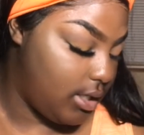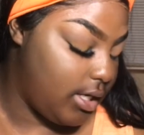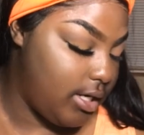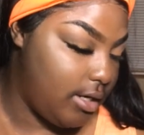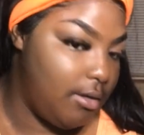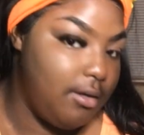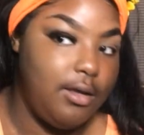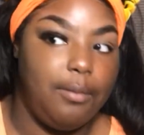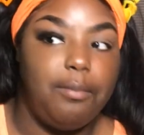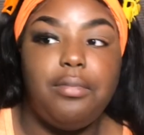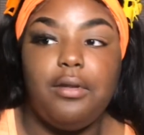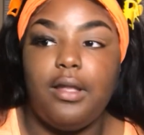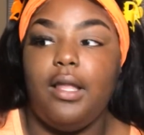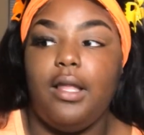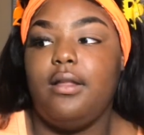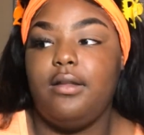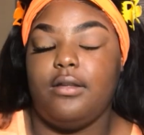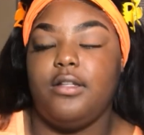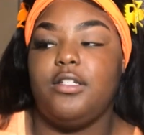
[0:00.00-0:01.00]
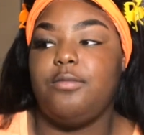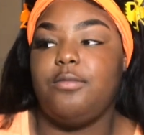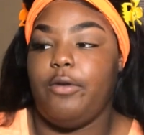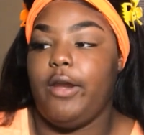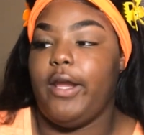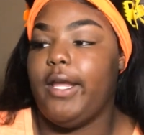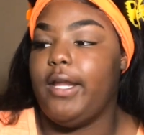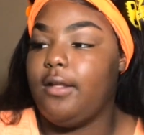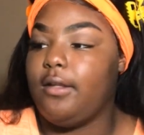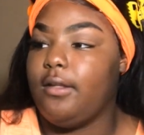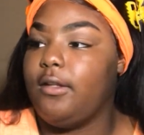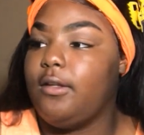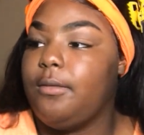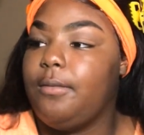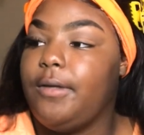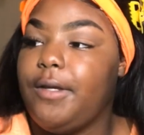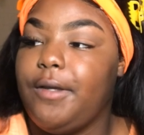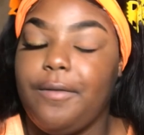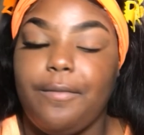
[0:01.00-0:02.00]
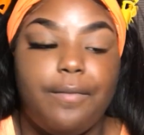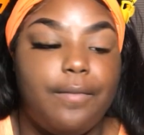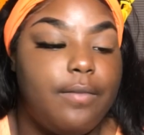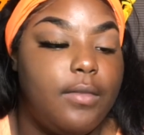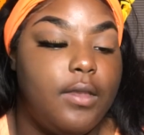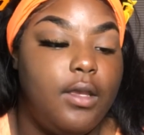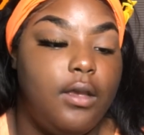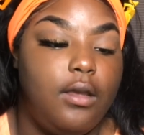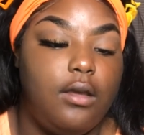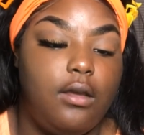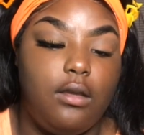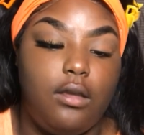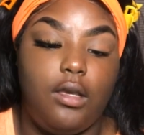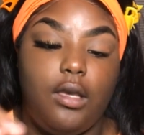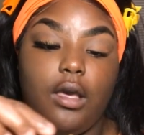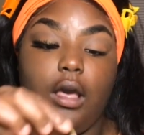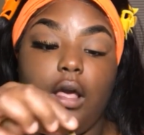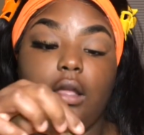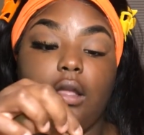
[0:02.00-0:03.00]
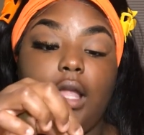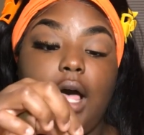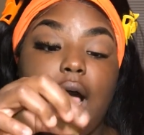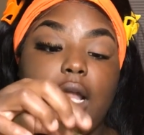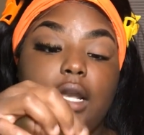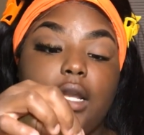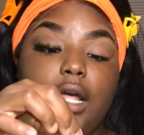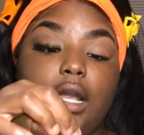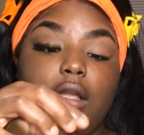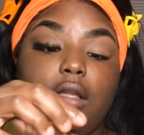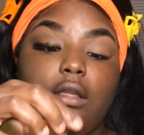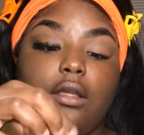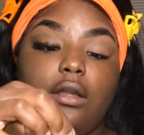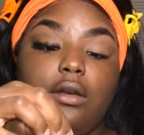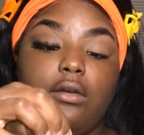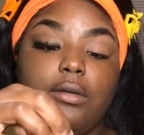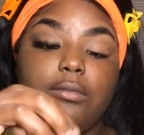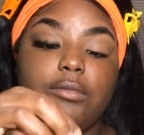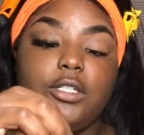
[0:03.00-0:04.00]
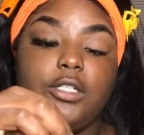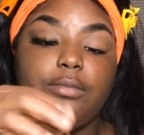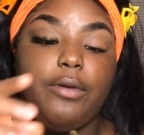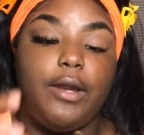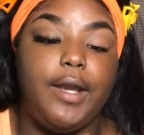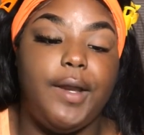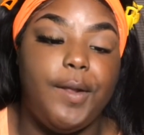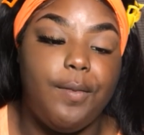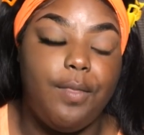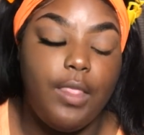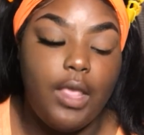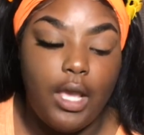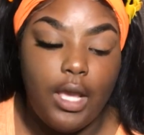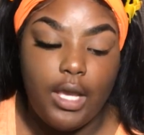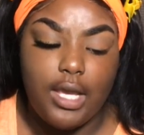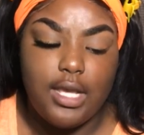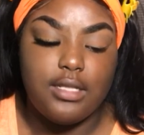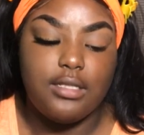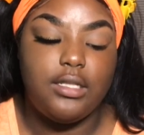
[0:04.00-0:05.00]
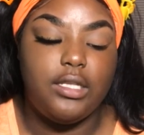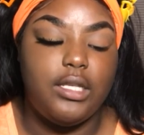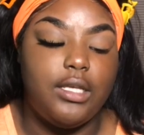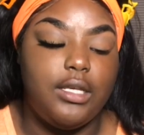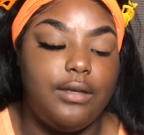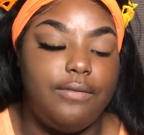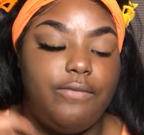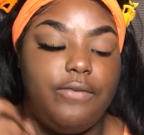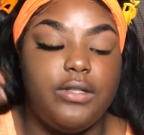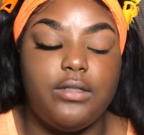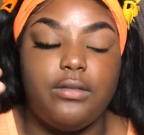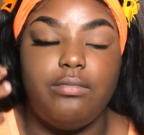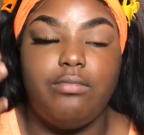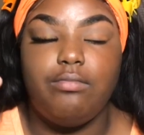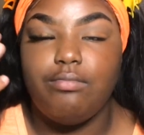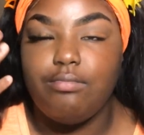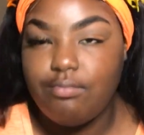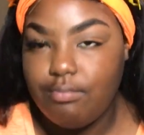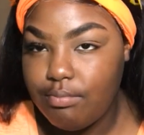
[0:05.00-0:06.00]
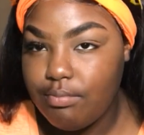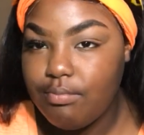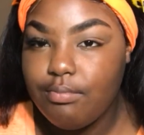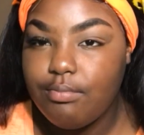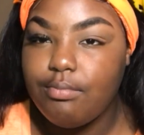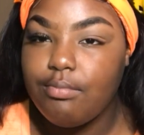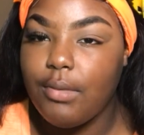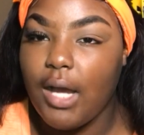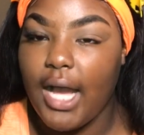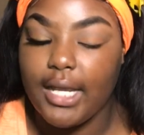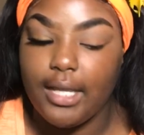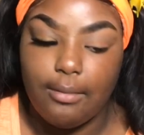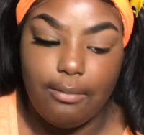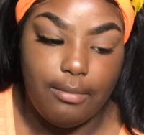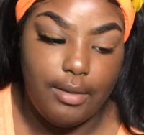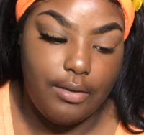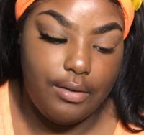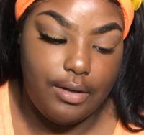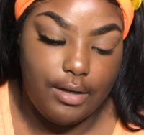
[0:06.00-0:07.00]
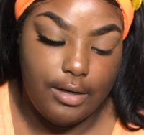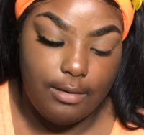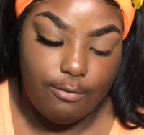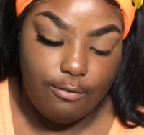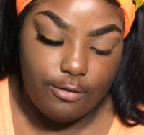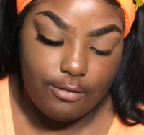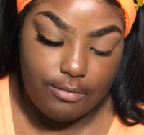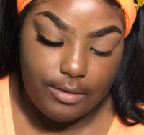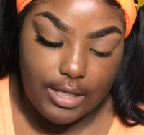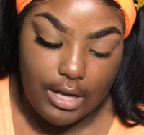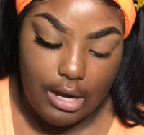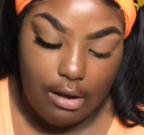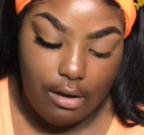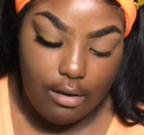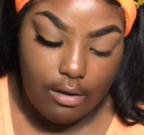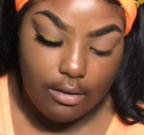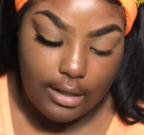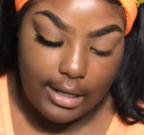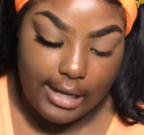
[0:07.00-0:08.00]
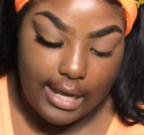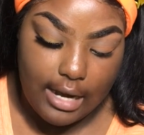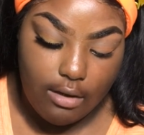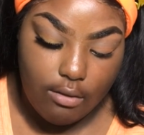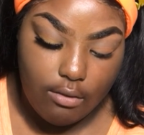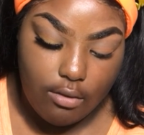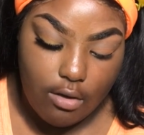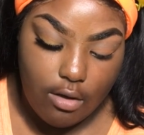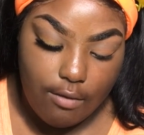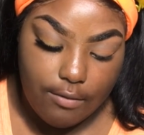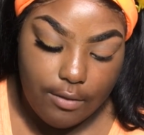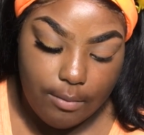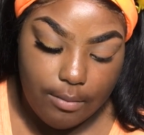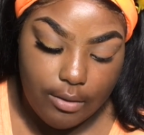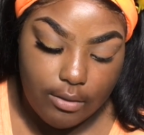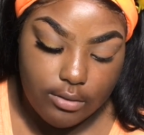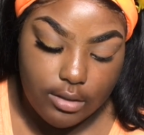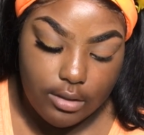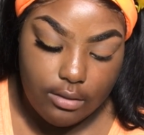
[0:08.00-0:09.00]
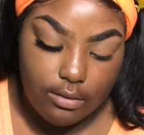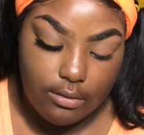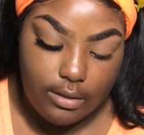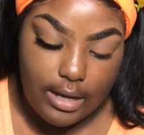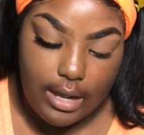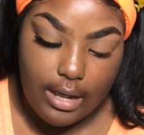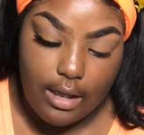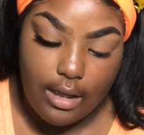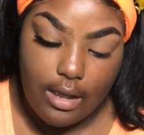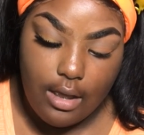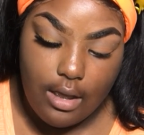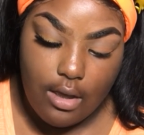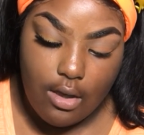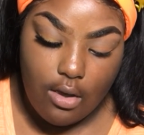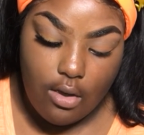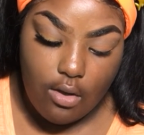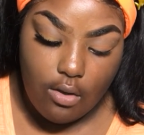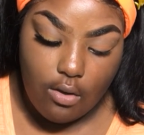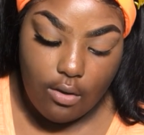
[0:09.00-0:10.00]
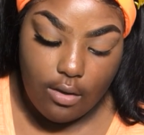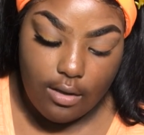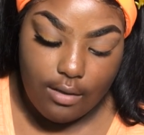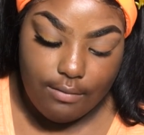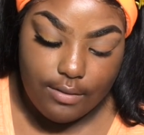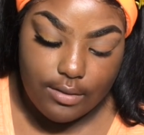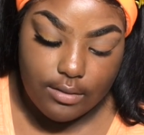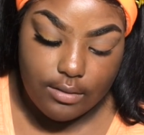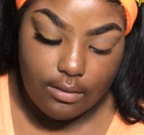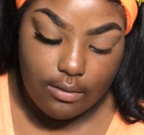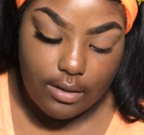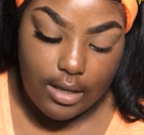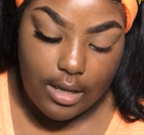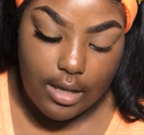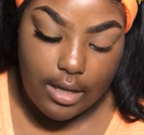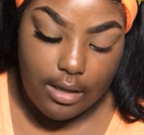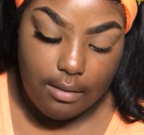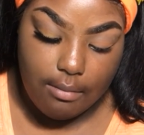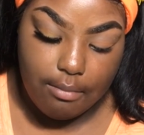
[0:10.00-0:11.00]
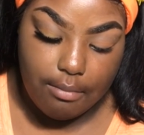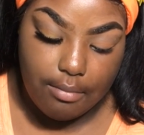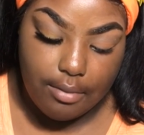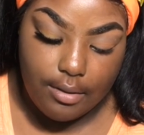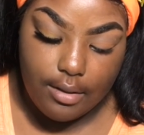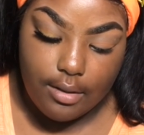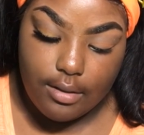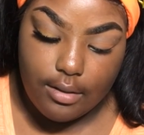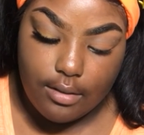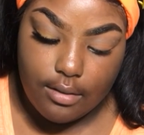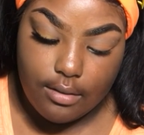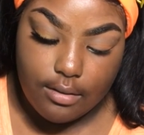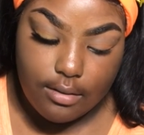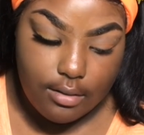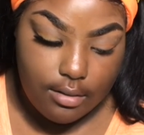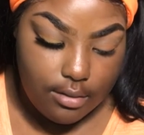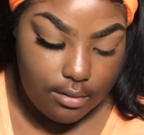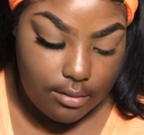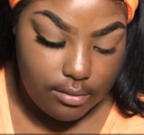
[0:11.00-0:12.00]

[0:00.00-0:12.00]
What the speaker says: and I'll spray it a little bit. Yeah, a lot, not a little. I'm gonna spray it and see if it's, I can build it up from there. Like, I don't know if you're supposed to do that or if it's okay, but